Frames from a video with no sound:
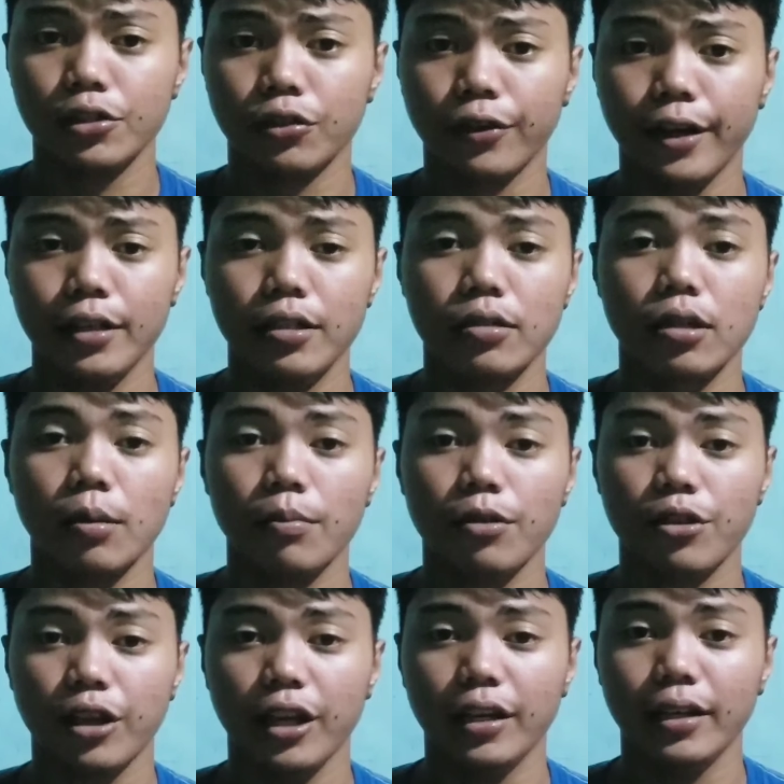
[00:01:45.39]
to create
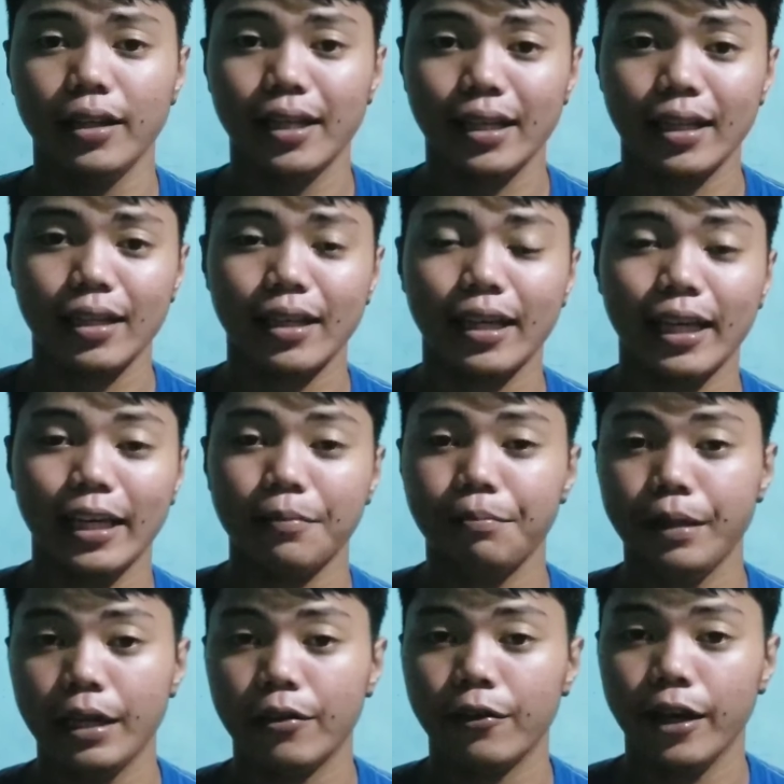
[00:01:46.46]
something that cannot
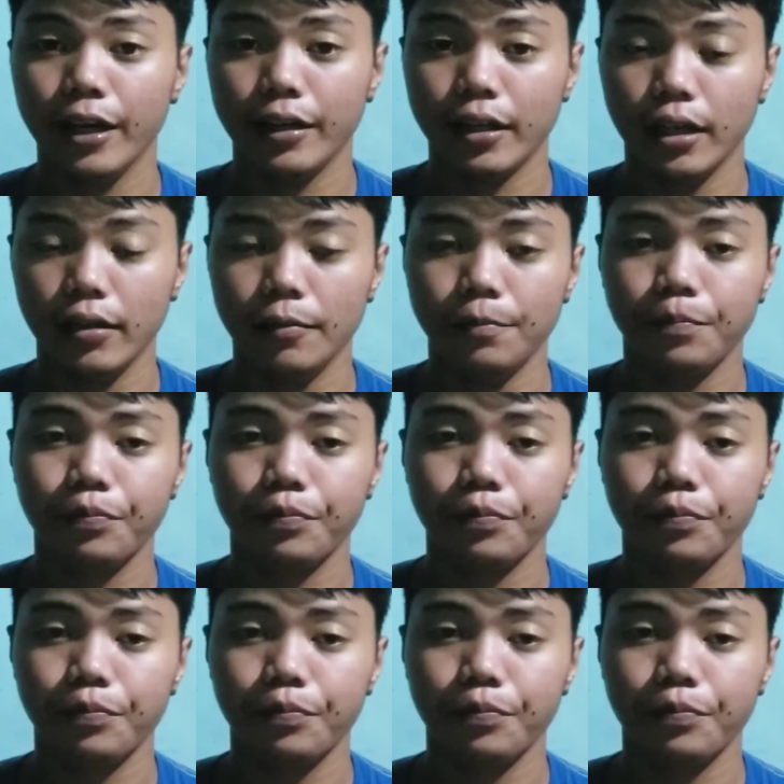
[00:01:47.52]
be created.